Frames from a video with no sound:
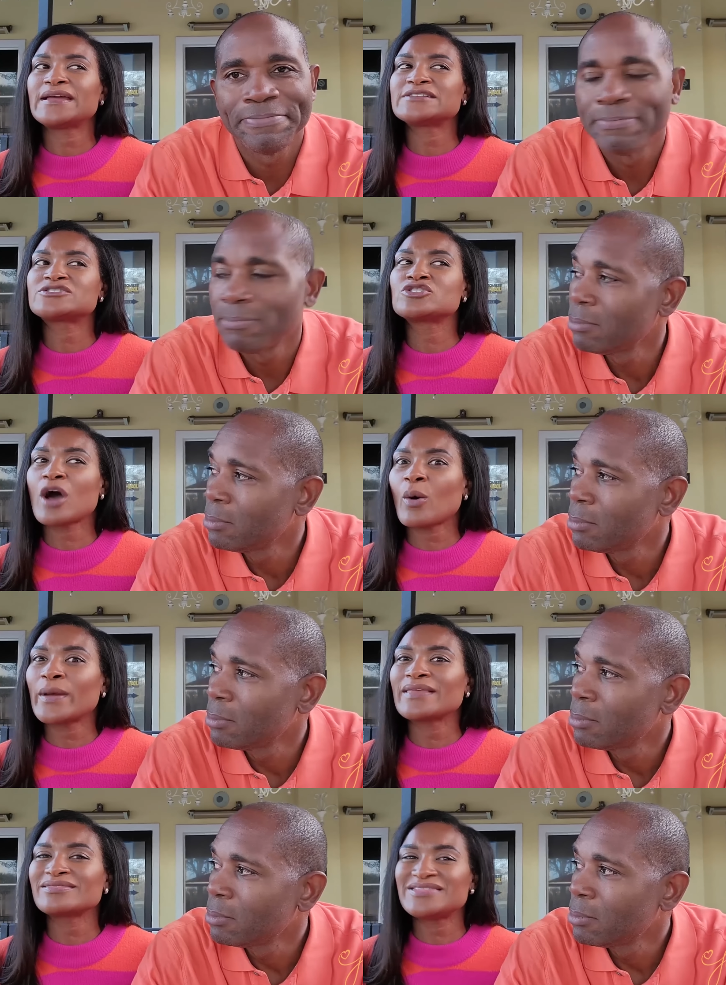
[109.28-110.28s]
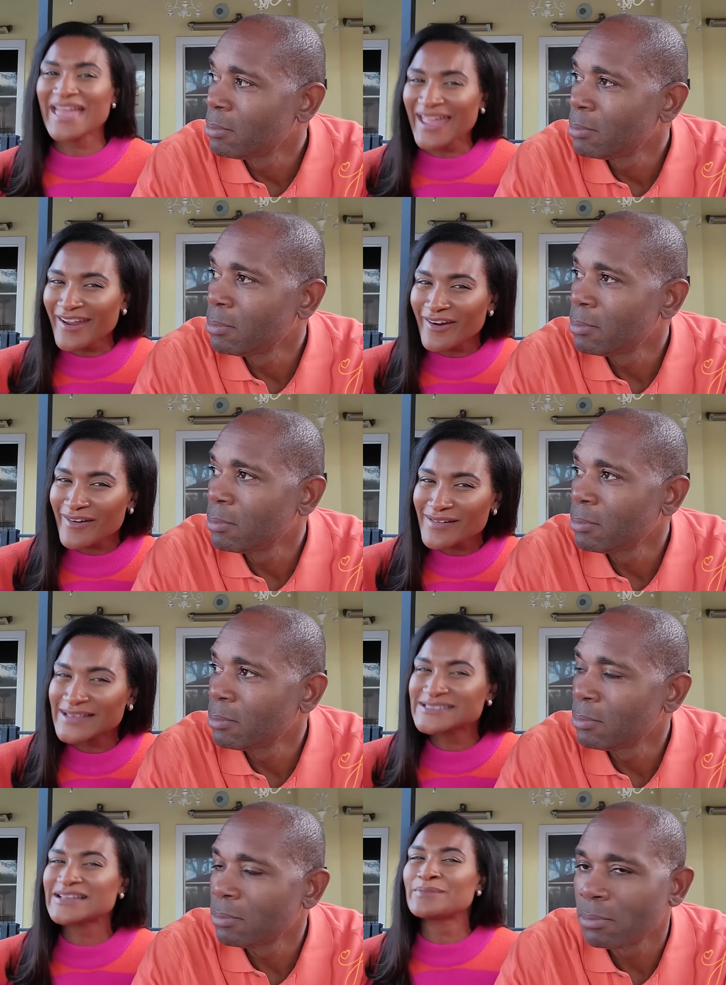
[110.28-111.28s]
Speaker 1: it's going there,
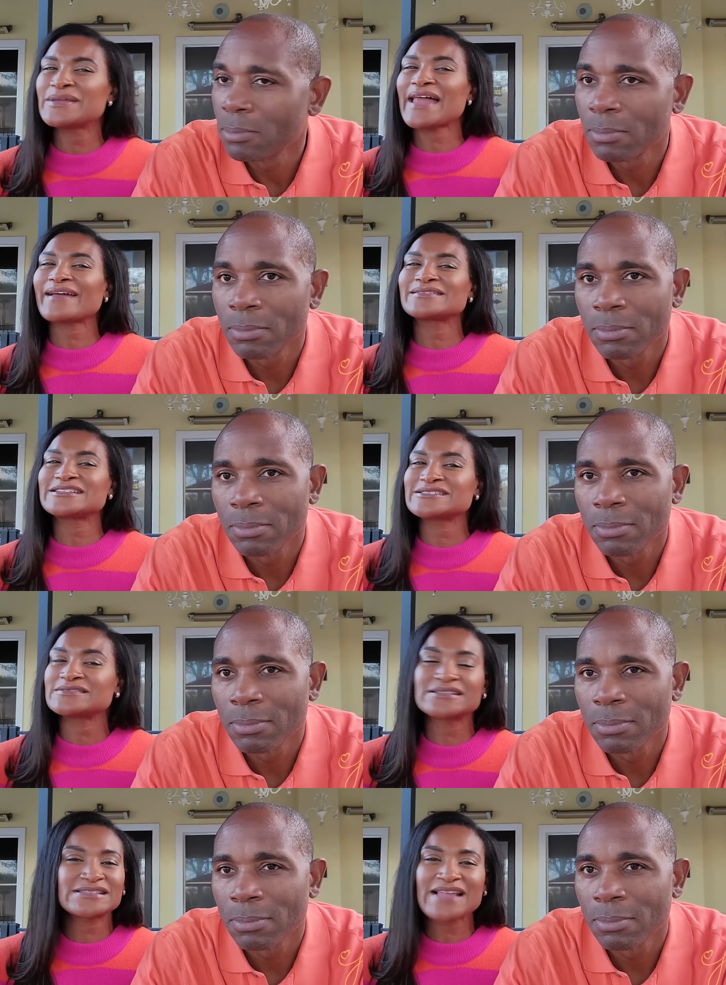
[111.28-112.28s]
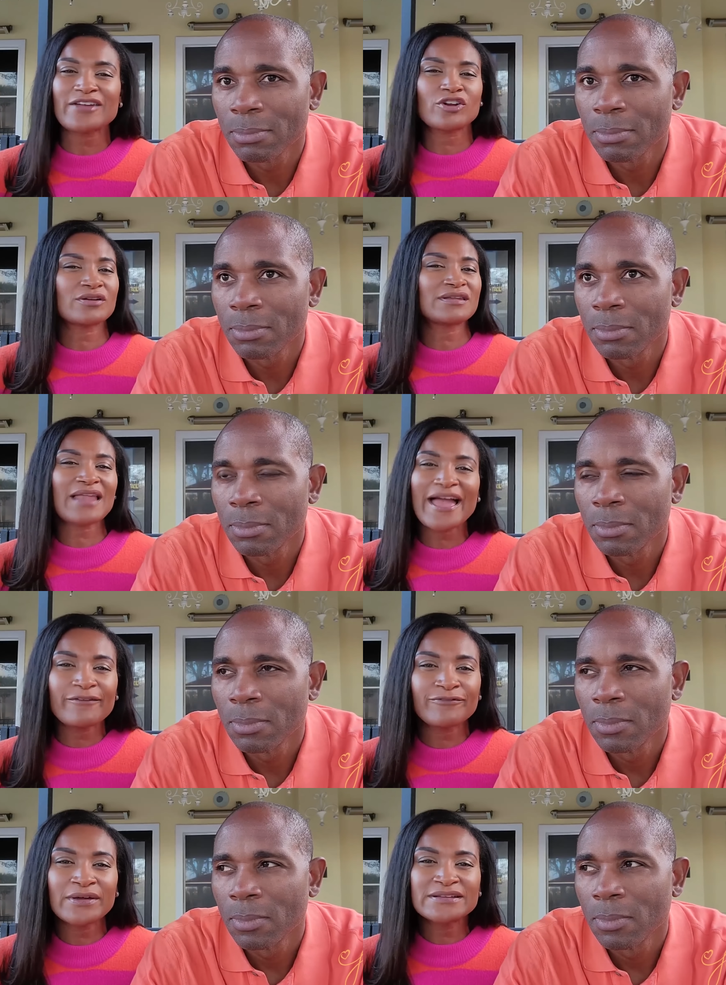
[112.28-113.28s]
it's gonna be like this. This is not your
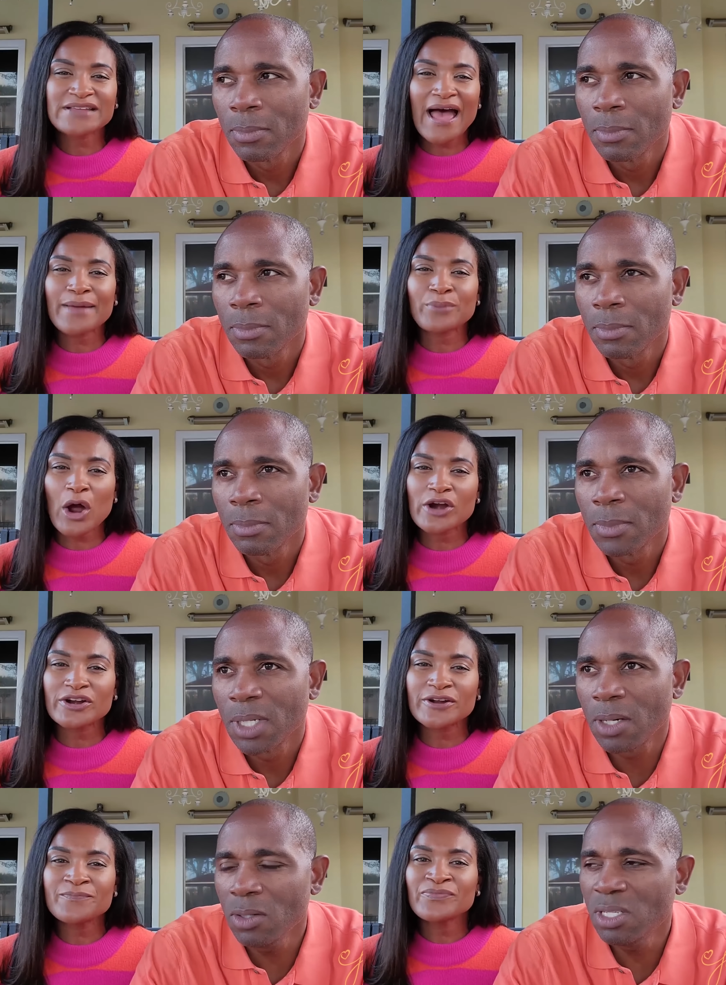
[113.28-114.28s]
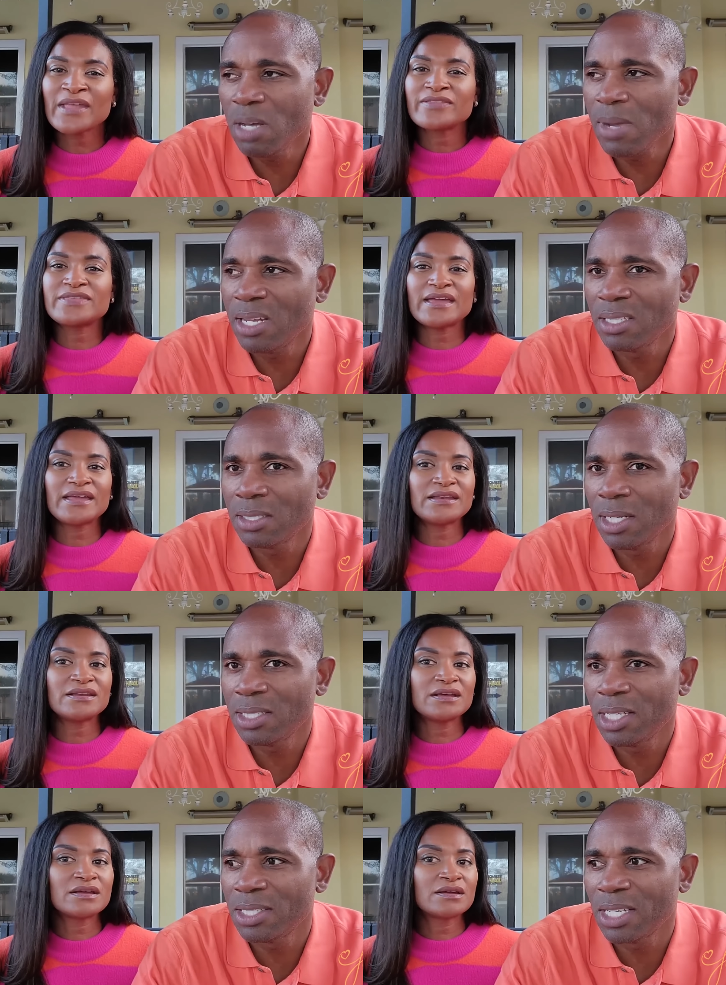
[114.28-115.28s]
lifetime partner. Oh, you talking about then,
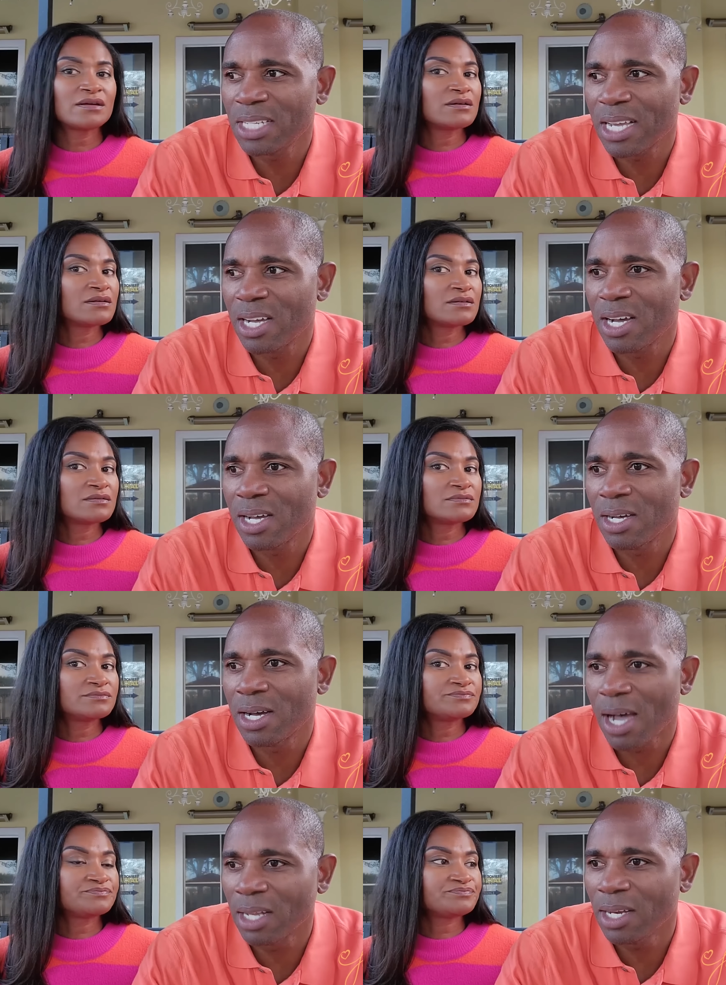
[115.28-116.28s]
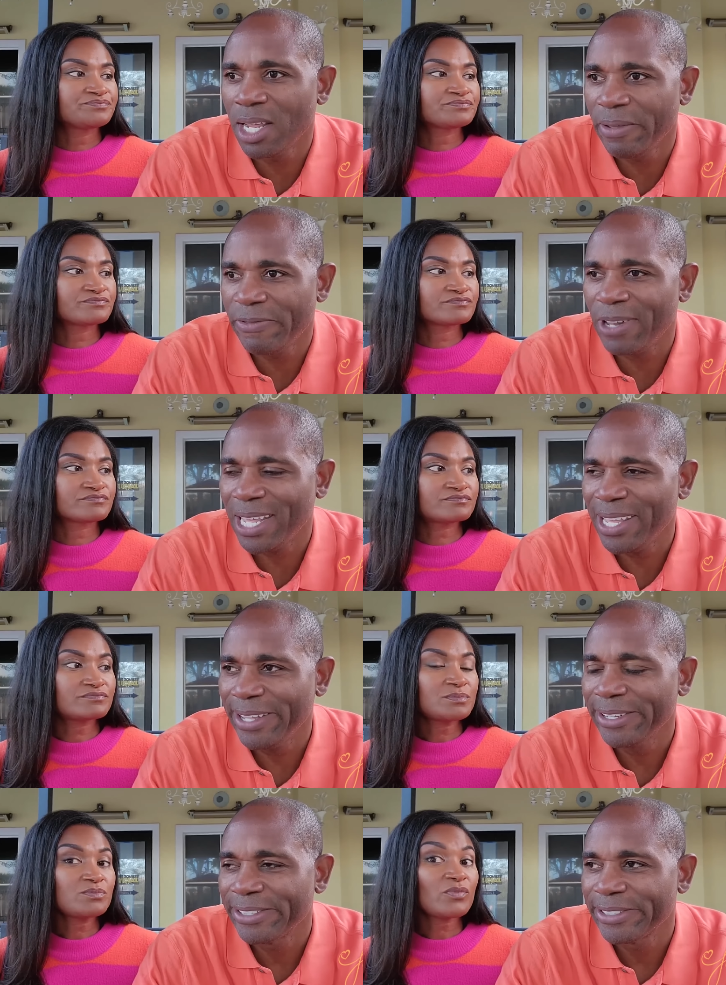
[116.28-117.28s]
this? this
Speaker 2: this is just like a, holiday
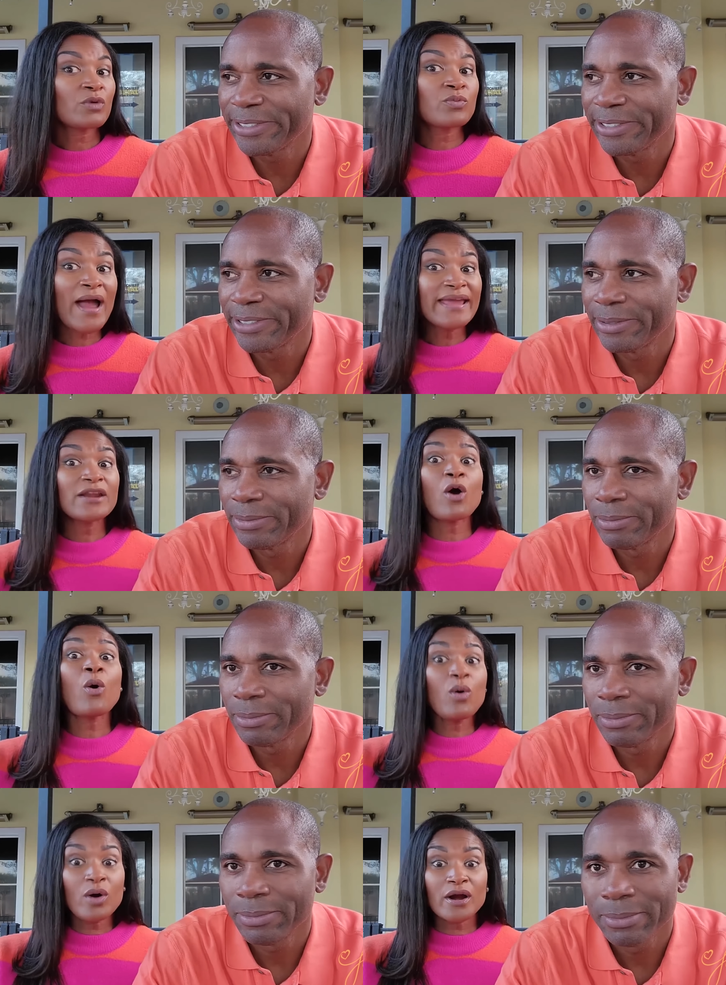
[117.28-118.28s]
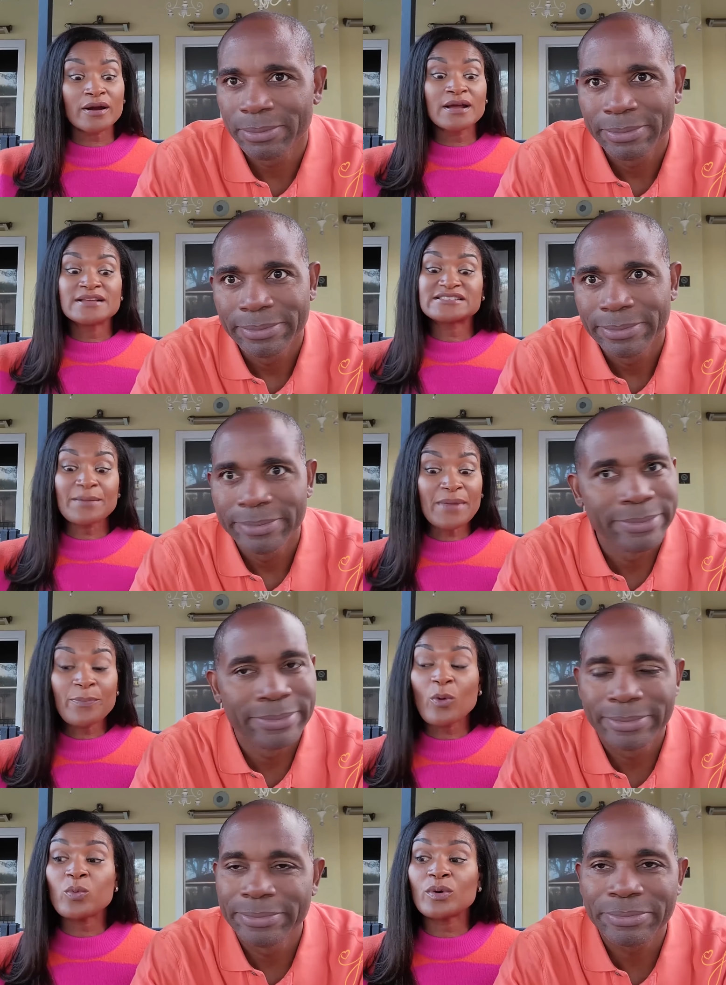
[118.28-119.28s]
fling.
Speaker 1: Right. Or some
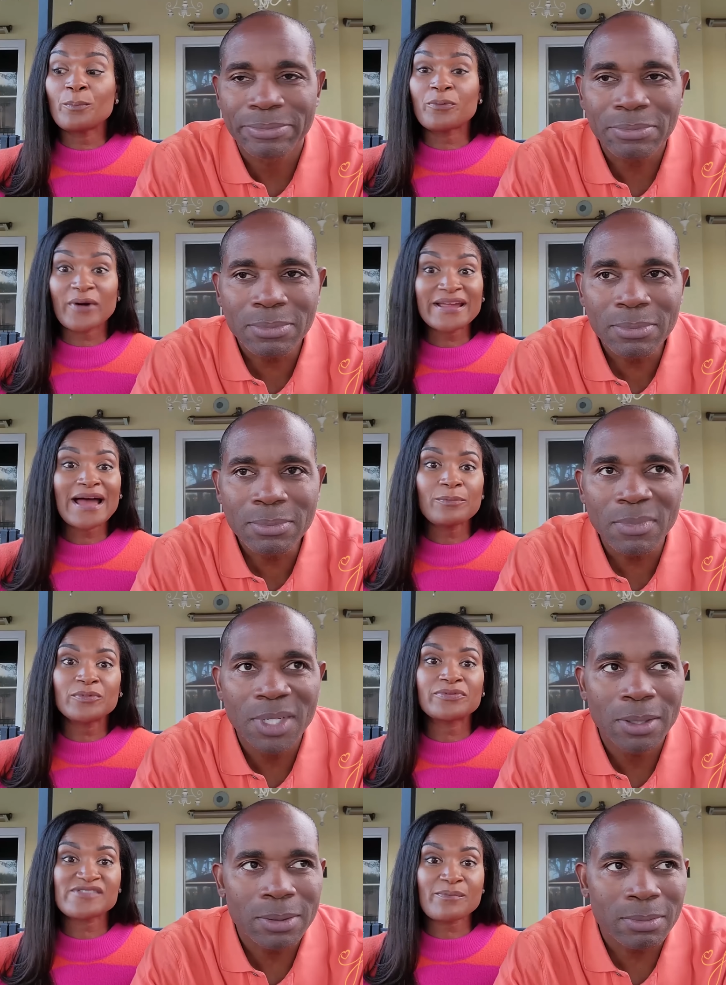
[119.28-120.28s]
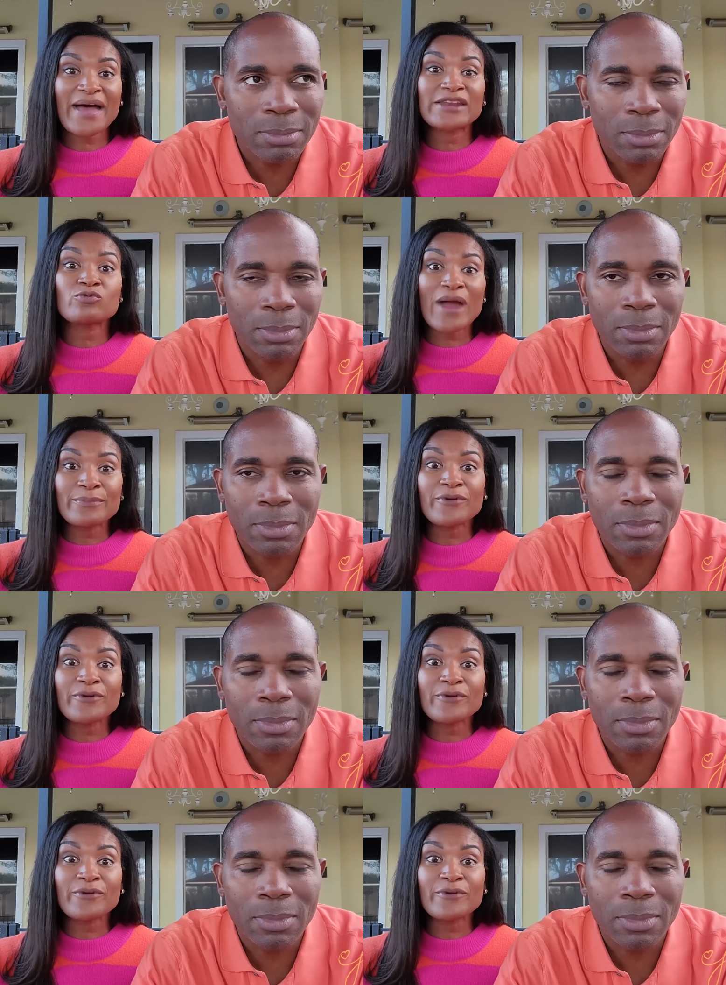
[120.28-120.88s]
people will break up with somebody right